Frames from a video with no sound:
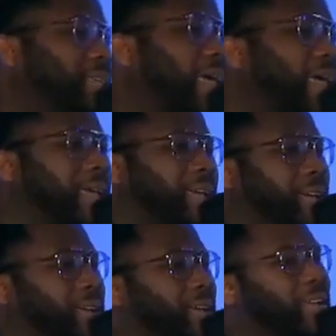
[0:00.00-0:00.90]
Hey,
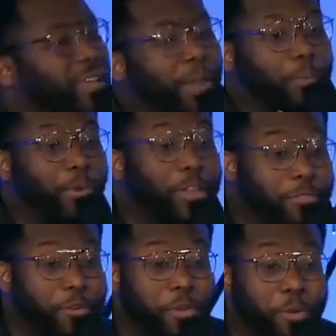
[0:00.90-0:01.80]
can I pray
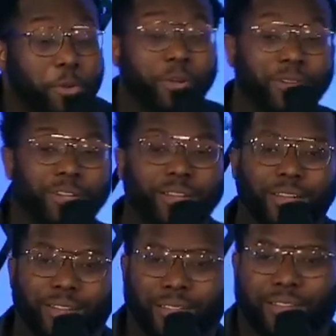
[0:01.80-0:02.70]
for you?
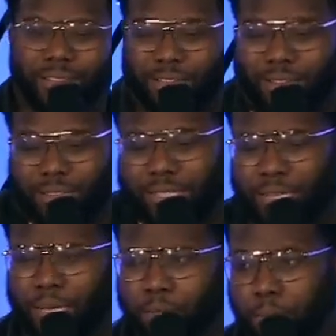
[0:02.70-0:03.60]
I was
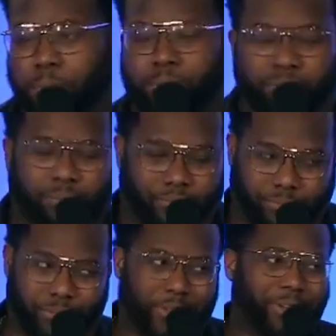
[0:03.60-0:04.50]

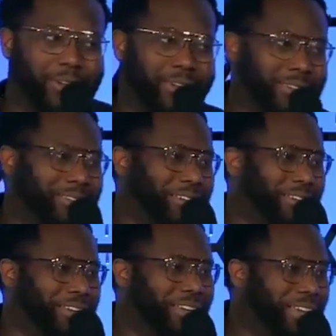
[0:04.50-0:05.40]
like, Okay.
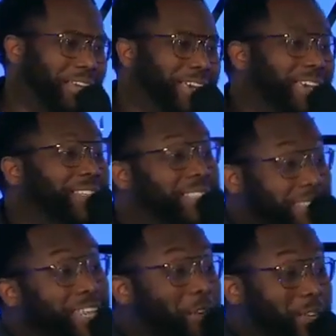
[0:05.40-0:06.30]
And
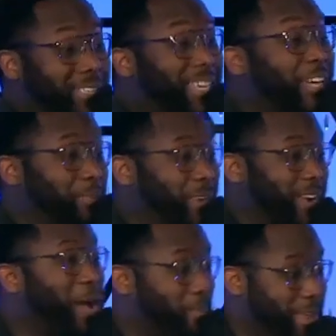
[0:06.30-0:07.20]
literally tells me to
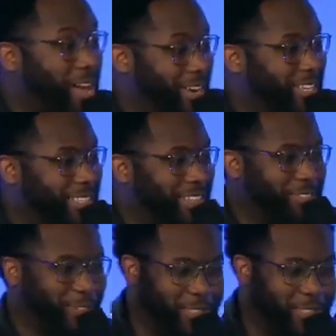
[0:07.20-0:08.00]
come down to his level.